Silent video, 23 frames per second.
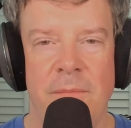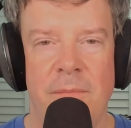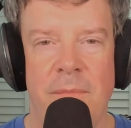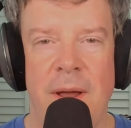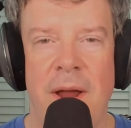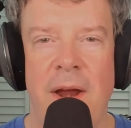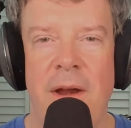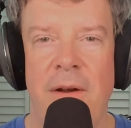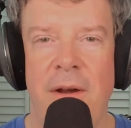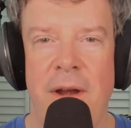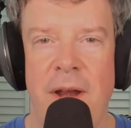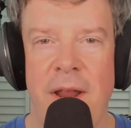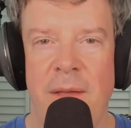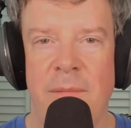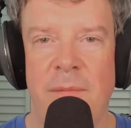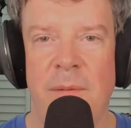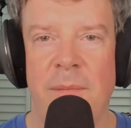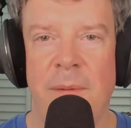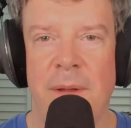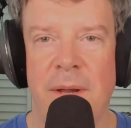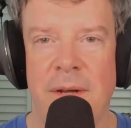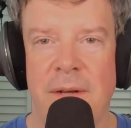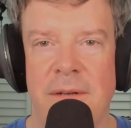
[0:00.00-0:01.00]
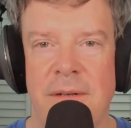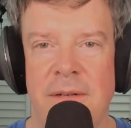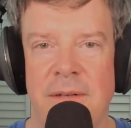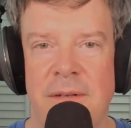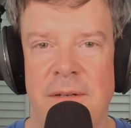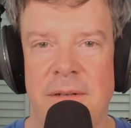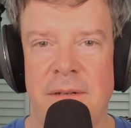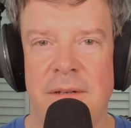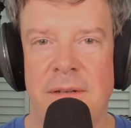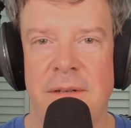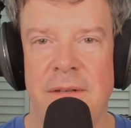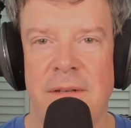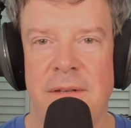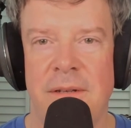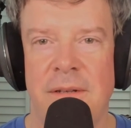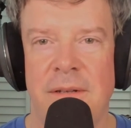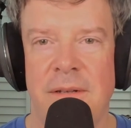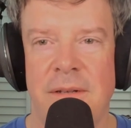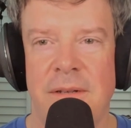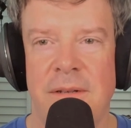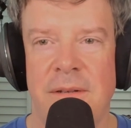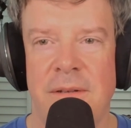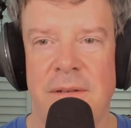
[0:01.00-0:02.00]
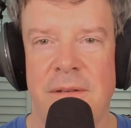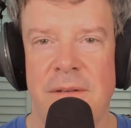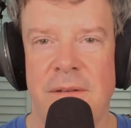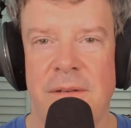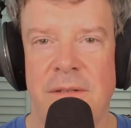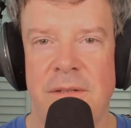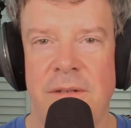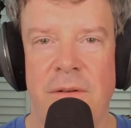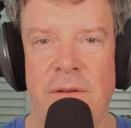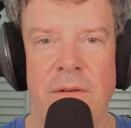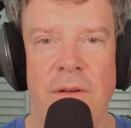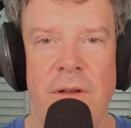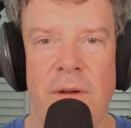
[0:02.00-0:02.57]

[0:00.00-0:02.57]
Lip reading: Buyer enablement. Don't